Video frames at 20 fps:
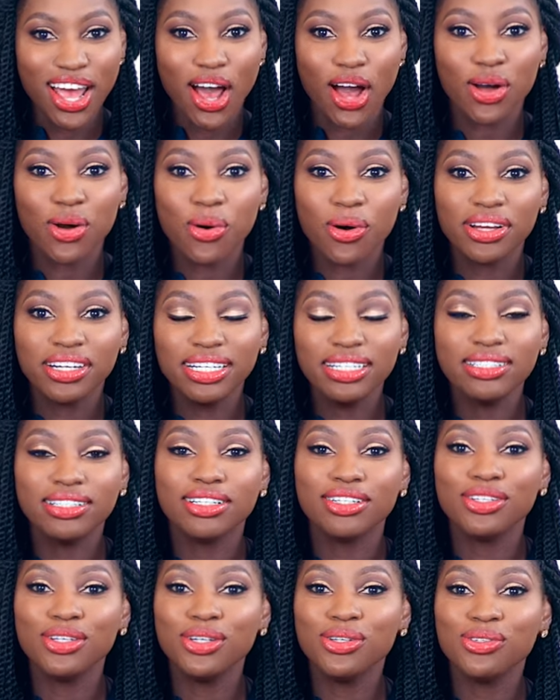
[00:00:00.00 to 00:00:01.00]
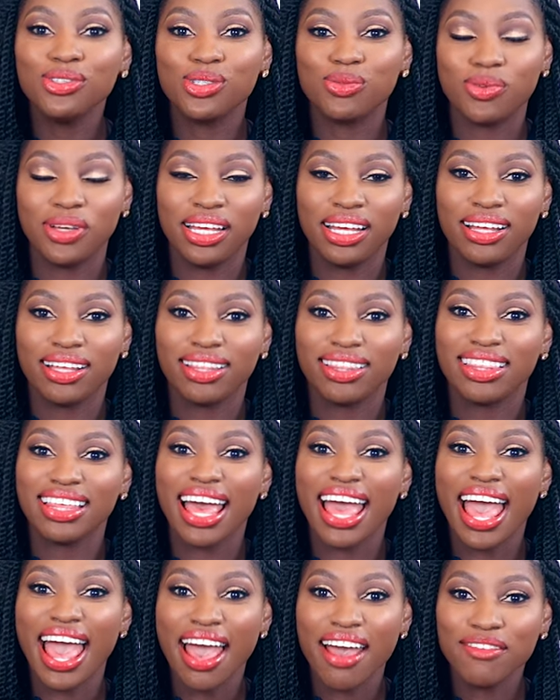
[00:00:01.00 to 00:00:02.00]
According to Newsweek,
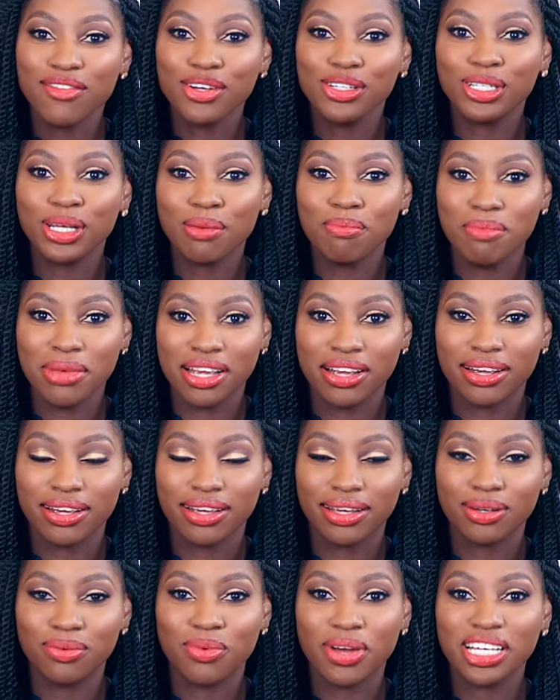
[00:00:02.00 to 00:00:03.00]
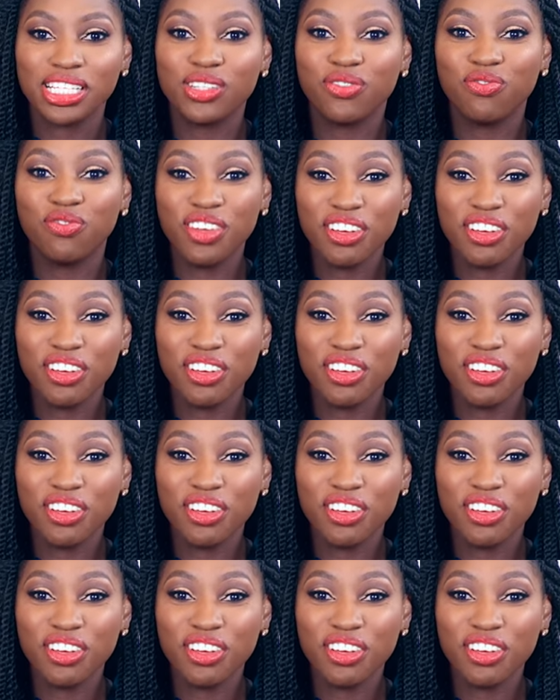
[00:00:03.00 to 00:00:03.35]
the average American wastes